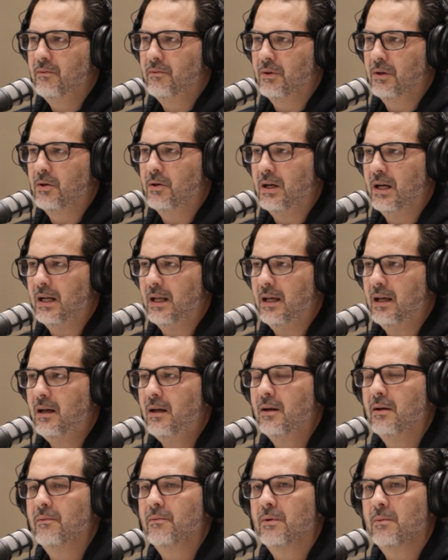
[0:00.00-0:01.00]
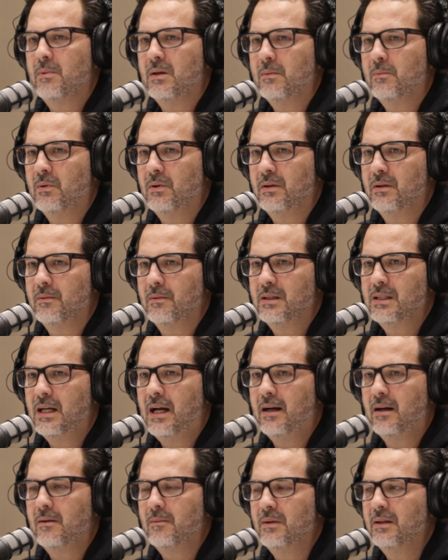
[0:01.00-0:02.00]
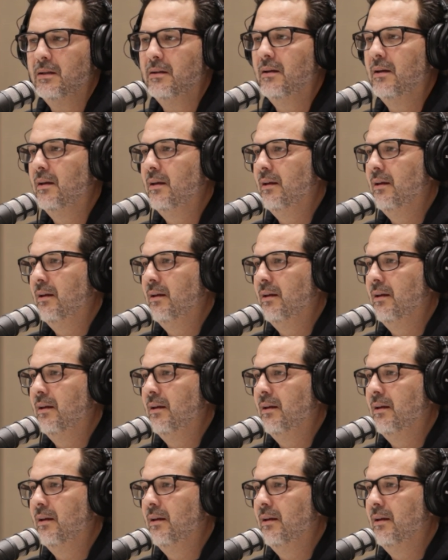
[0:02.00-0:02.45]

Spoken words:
for creating income for people in retirement.